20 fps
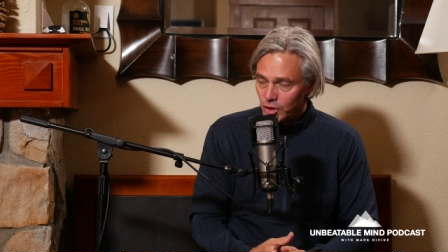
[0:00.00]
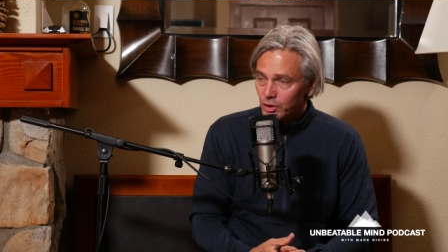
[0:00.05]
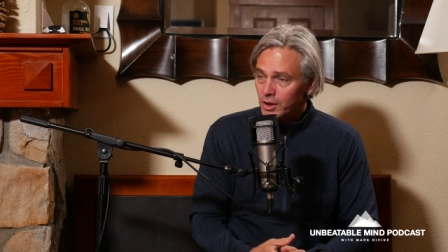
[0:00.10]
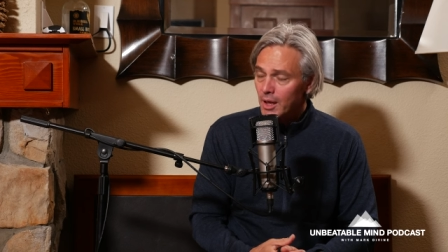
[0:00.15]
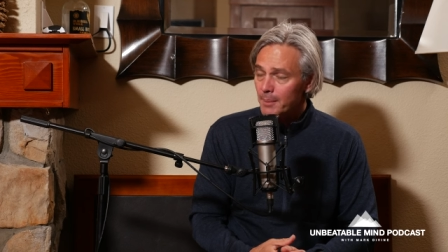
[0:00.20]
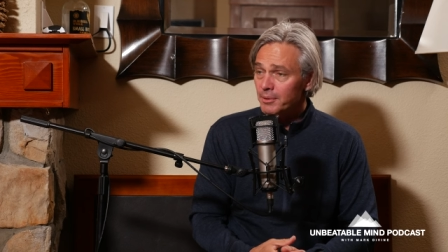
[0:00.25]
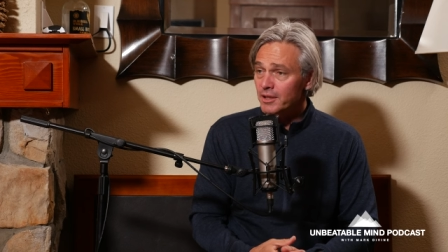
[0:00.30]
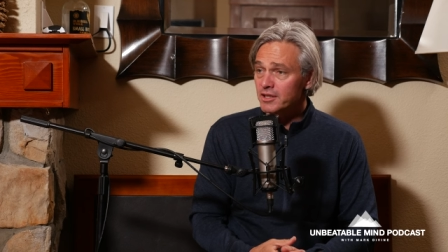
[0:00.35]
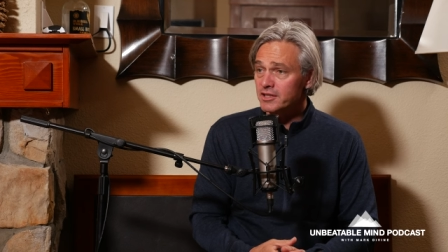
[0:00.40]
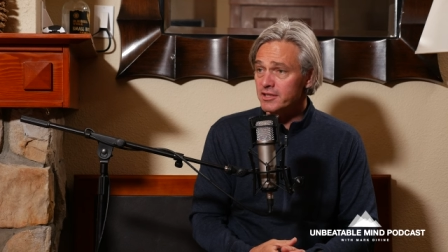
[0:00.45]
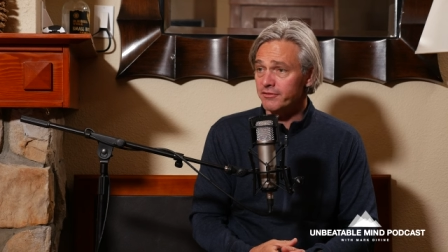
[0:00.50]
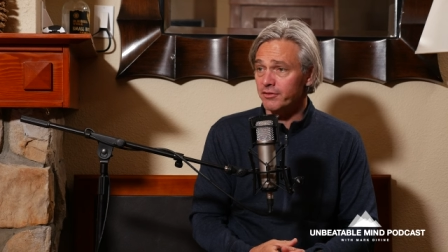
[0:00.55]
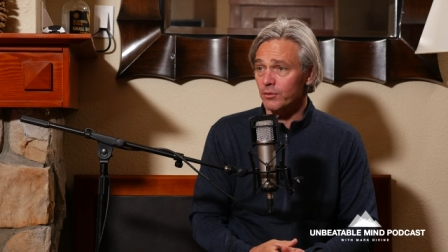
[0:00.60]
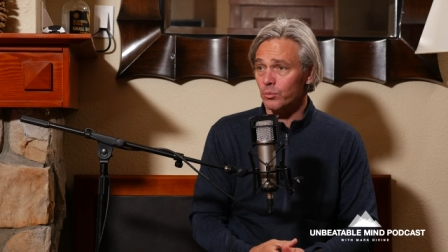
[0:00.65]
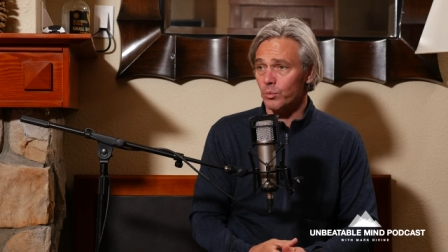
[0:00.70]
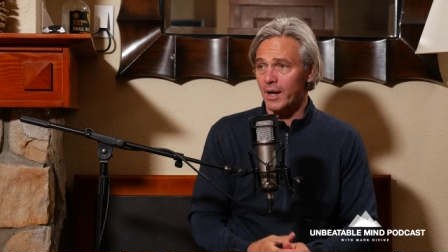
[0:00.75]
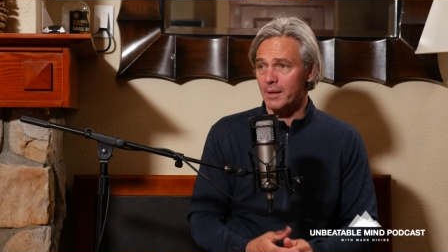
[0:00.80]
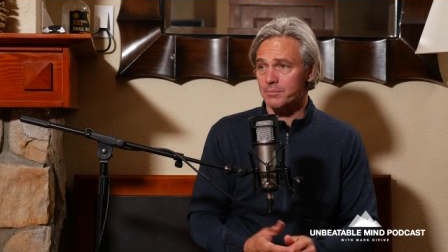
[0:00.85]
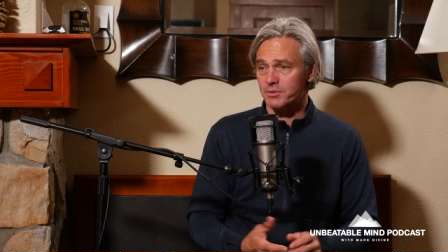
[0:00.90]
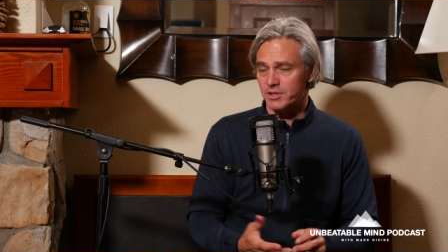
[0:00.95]
So, a couple of
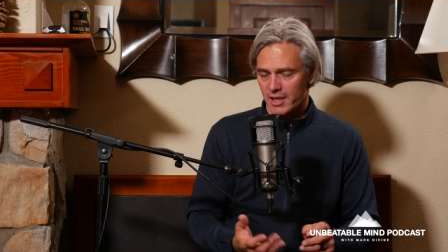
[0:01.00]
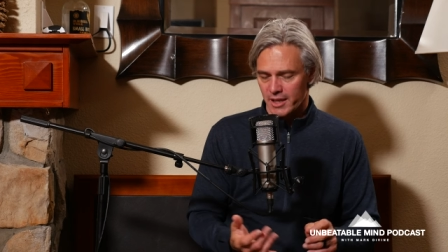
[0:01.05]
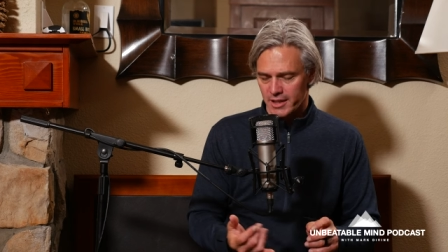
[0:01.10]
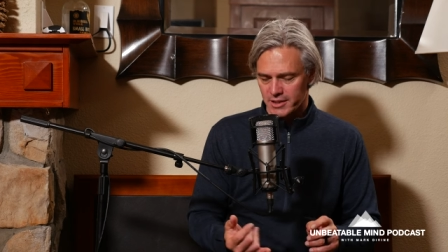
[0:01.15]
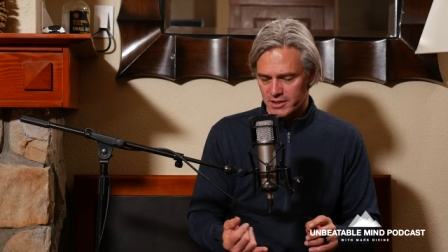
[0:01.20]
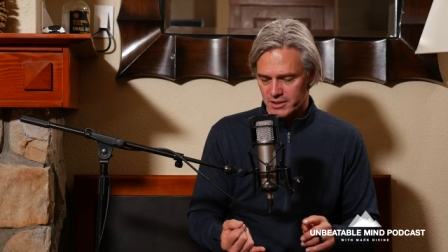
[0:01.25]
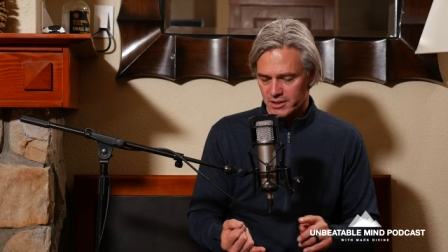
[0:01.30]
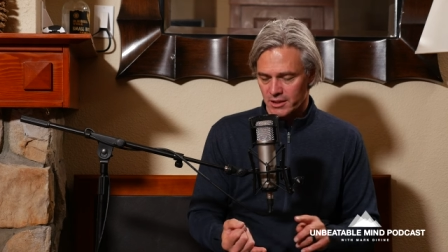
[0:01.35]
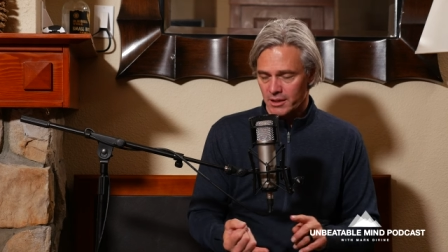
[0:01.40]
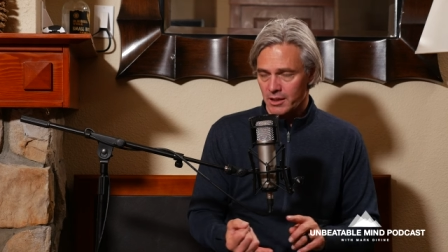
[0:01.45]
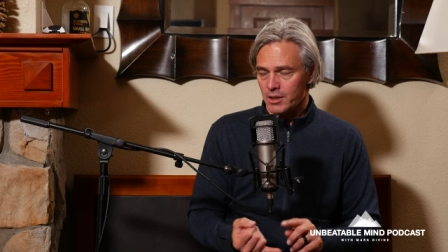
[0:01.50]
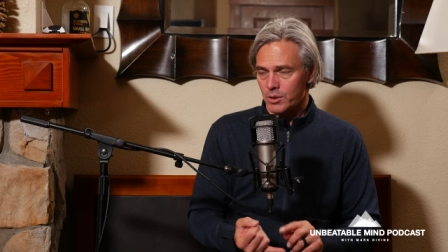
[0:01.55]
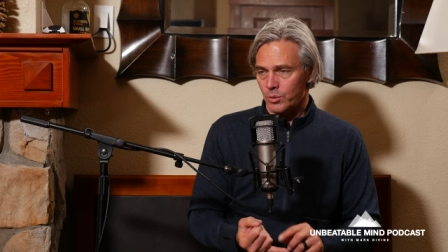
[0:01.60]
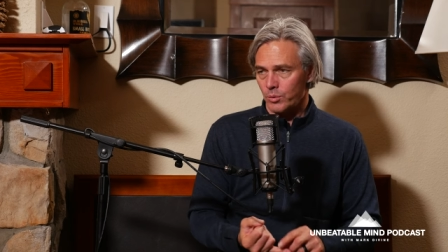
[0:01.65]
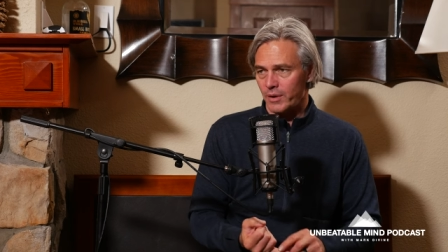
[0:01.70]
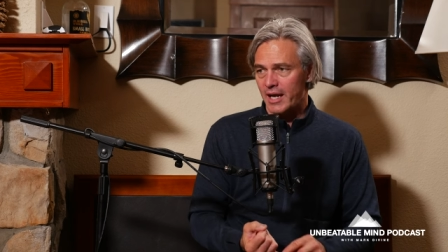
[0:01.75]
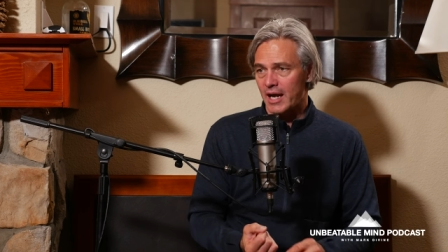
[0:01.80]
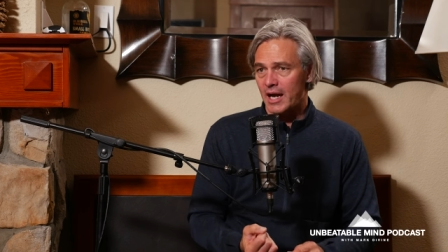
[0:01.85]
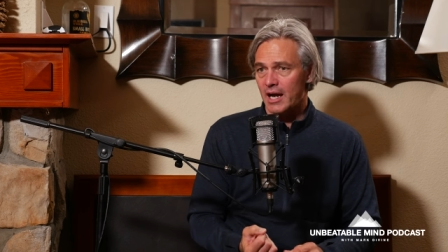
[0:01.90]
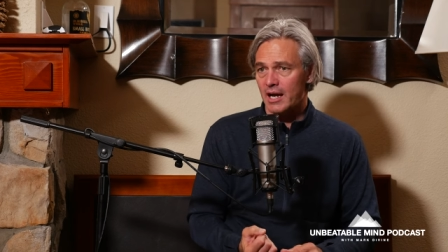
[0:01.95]
different websites.
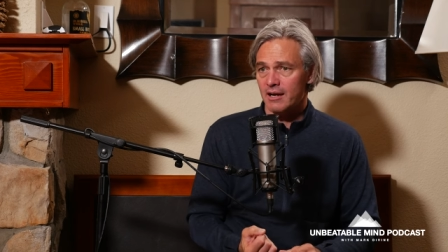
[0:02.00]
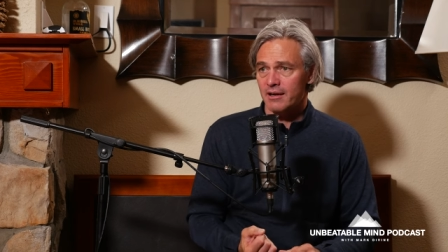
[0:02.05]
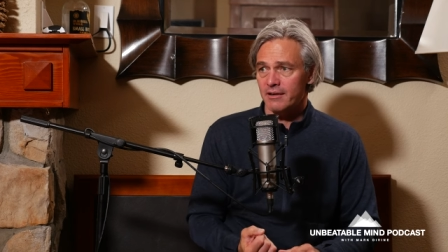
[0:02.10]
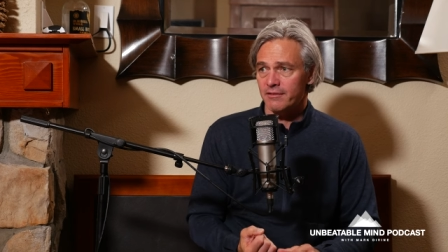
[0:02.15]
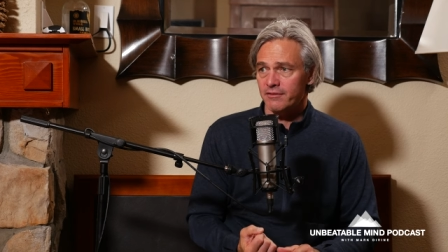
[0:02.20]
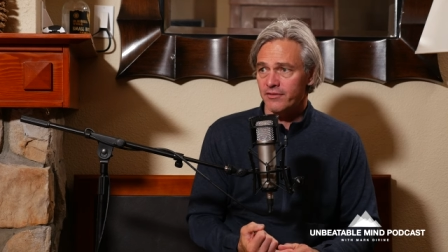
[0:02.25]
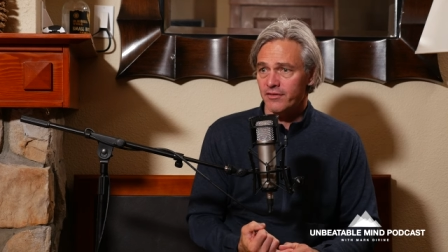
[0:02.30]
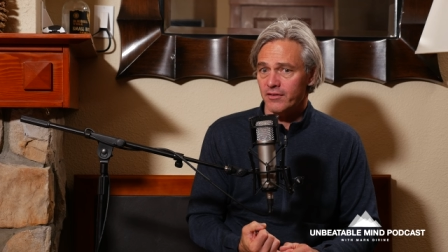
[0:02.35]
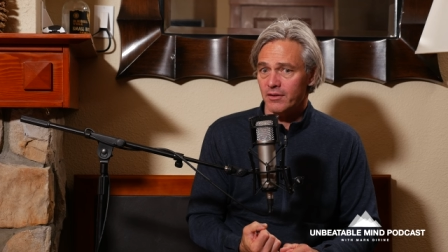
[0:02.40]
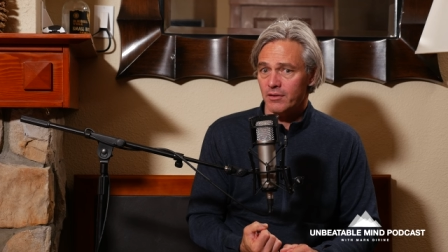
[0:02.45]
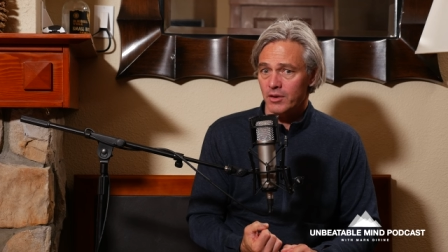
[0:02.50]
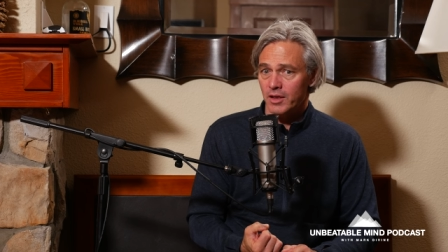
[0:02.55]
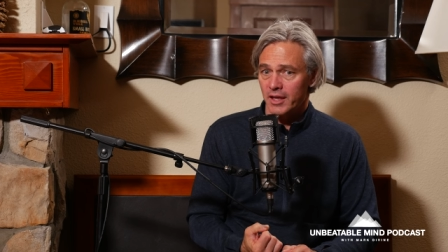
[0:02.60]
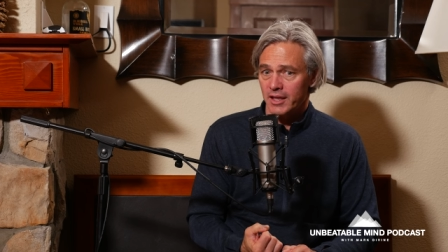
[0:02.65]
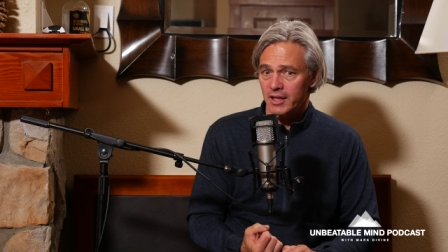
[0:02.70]
We have